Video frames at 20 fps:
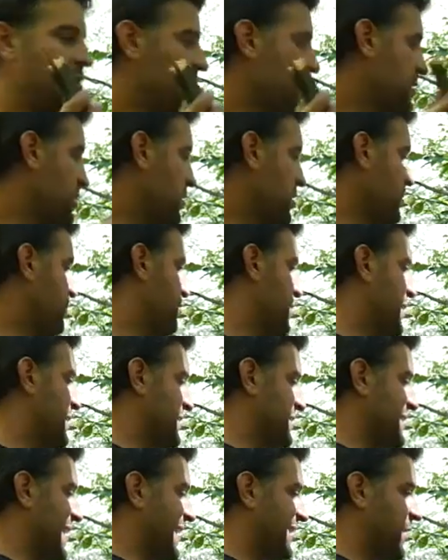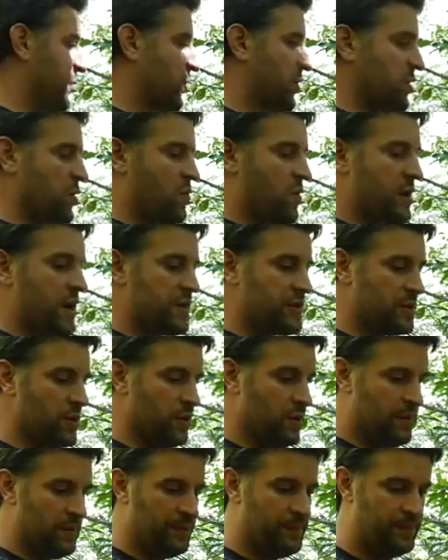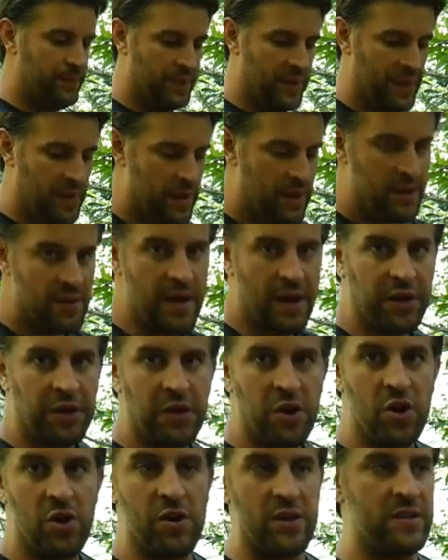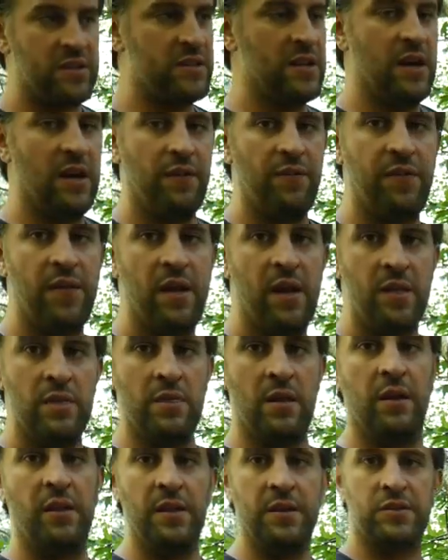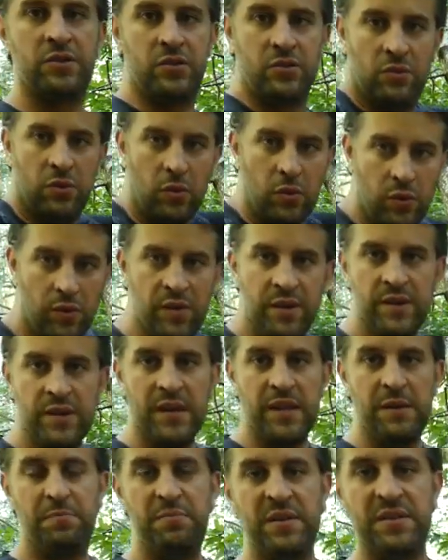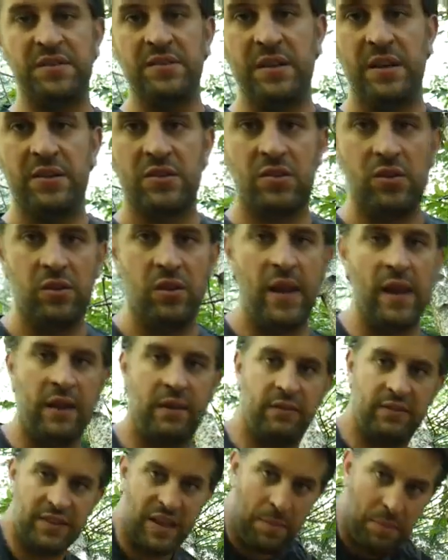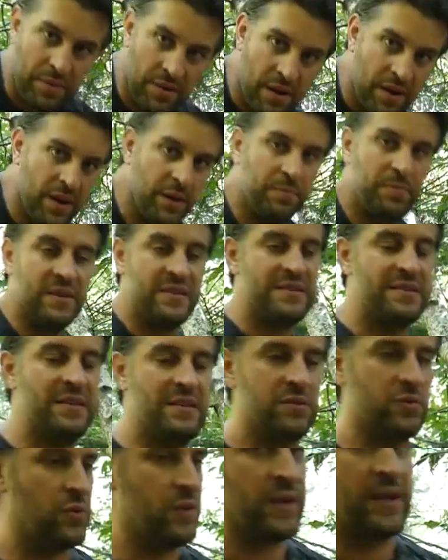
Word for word: you go. It breaks exactly where you want it to. Not going to hurt yourself. None of this over-the-knee business or like stepping on it business where you